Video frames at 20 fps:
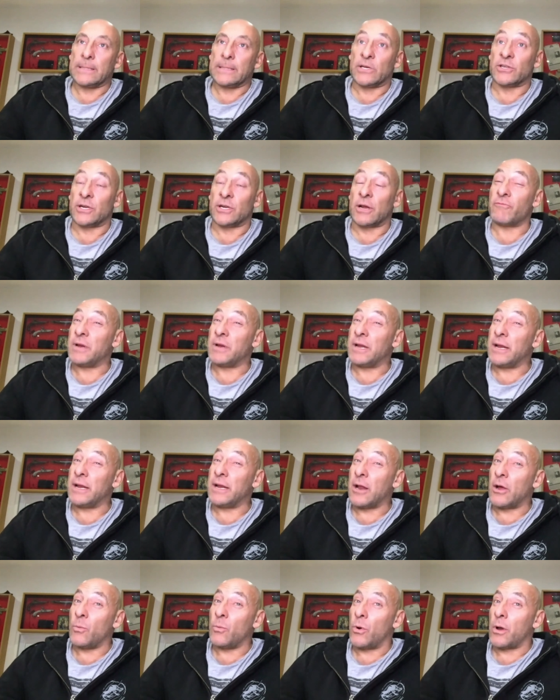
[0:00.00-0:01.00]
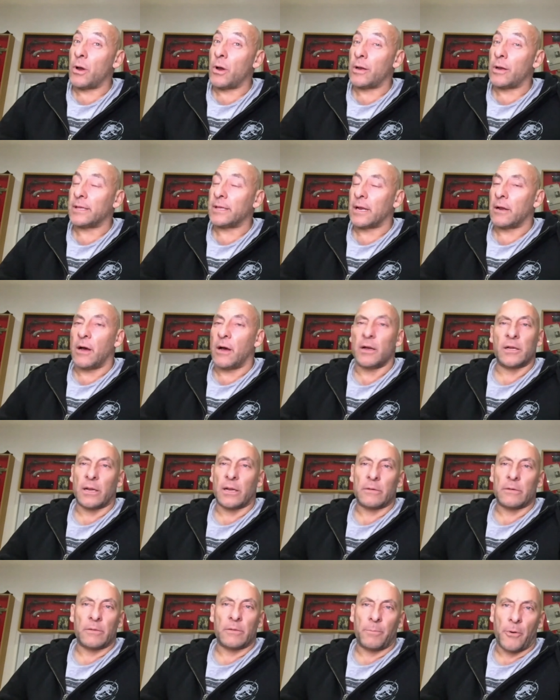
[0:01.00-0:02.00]
Because I don't really know what I'd done. I'd
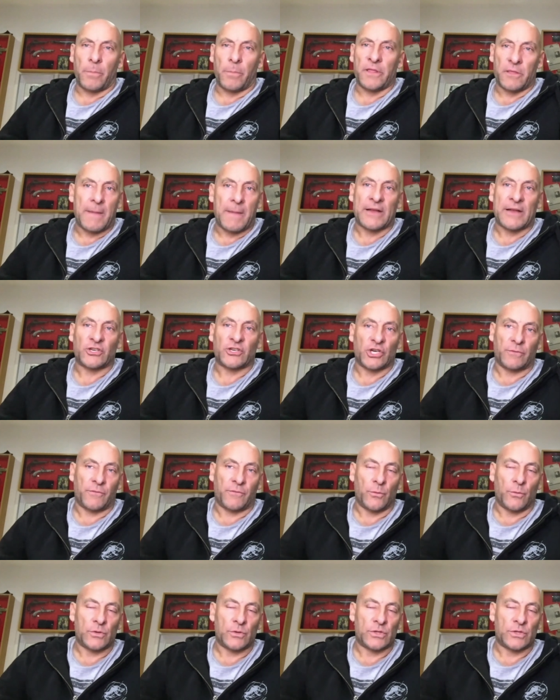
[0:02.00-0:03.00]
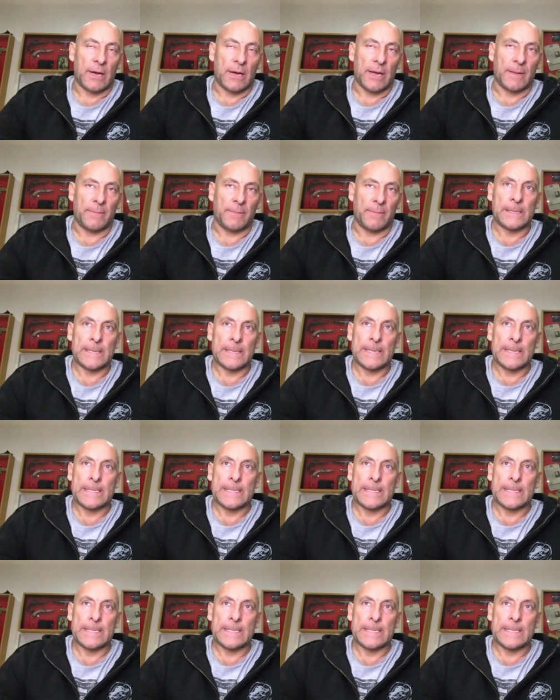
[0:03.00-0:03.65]
have done probably the magic full time.